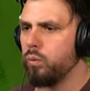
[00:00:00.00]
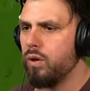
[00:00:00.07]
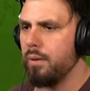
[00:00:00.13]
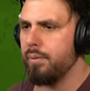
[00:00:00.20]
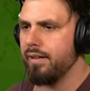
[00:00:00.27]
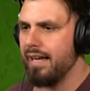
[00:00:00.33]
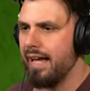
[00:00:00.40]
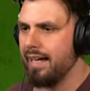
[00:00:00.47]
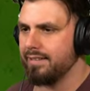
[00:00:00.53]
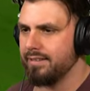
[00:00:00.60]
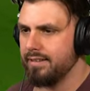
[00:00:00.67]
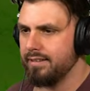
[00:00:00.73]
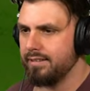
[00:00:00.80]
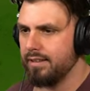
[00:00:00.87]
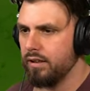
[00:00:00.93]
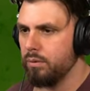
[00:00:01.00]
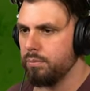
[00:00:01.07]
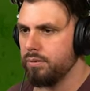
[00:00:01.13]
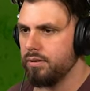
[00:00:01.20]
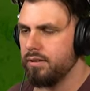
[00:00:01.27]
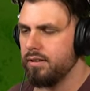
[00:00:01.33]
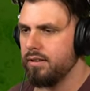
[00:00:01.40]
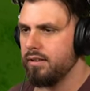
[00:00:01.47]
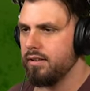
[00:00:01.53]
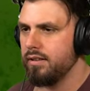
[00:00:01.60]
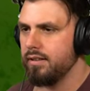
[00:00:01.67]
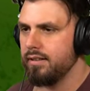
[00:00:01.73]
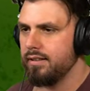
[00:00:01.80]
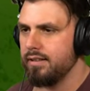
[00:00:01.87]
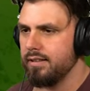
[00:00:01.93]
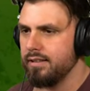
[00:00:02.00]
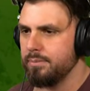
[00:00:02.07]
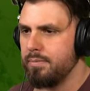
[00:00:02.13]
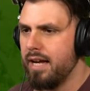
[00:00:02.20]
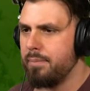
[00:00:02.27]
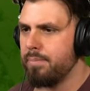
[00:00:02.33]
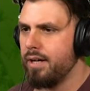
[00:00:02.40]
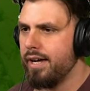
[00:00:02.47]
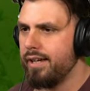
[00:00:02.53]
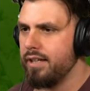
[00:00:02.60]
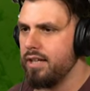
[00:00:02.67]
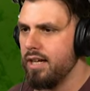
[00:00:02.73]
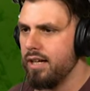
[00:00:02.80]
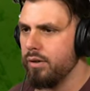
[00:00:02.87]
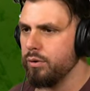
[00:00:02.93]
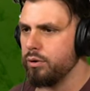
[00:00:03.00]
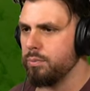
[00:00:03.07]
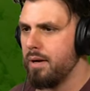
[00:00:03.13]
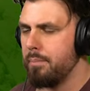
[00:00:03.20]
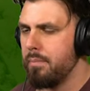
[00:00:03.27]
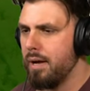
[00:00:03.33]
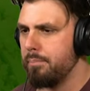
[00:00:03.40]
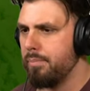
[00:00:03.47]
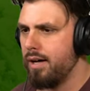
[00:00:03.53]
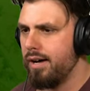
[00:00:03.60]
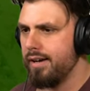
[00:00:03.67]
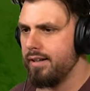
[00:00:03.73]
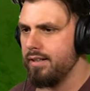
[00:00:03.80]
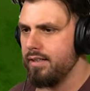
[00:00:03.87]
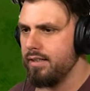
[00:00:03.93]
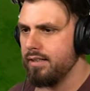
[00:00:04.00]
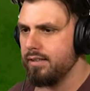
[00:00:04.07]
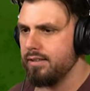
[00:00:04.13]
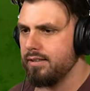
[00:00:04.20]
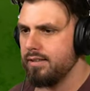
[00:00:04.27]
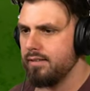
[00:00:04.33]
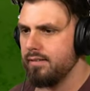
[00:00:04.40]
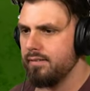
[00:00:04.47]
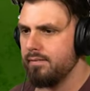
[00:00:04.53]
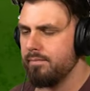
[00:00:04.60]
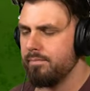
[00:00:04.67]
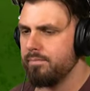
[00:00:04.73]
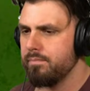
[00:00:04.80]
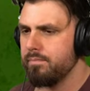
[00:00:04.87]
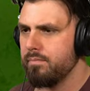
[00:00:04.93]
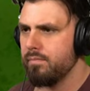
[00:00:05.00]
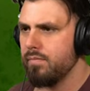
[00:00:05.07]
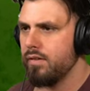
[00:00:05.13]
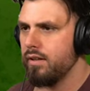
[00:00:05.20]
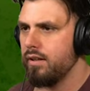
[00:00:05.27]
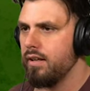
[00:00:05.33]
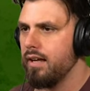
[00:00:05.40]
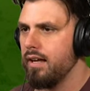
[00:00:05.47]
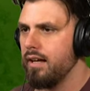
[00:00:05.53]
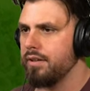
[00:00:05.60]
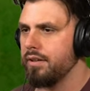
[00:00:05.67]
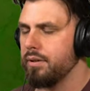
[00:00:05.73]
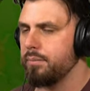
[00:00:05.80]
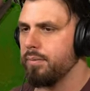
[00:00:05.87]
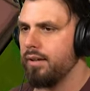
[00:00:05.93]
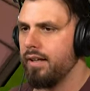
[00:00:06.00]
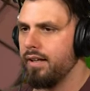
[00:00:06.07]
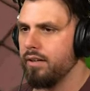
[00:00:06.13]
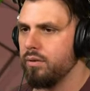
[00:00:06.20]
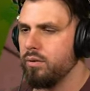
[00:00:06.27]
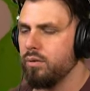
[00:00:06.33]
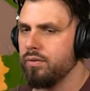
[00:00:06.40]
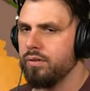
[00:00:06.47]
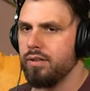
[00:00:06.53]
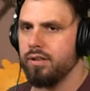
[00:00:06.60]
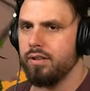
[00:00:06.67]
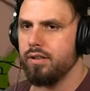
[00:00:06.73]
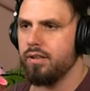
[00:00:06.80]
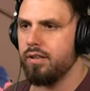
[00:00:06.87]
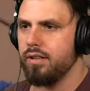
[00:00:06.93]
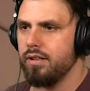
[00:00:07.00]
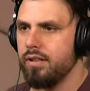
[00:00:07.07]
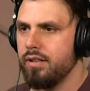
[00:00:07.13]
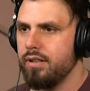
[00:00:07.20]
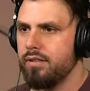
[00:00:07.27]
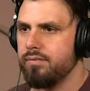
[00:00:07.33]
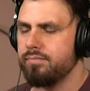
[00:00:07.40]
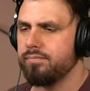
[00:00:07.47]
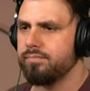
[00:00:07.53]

wiping accidents, I hope. Because my body knows what my body needs. Okay, another plank over here.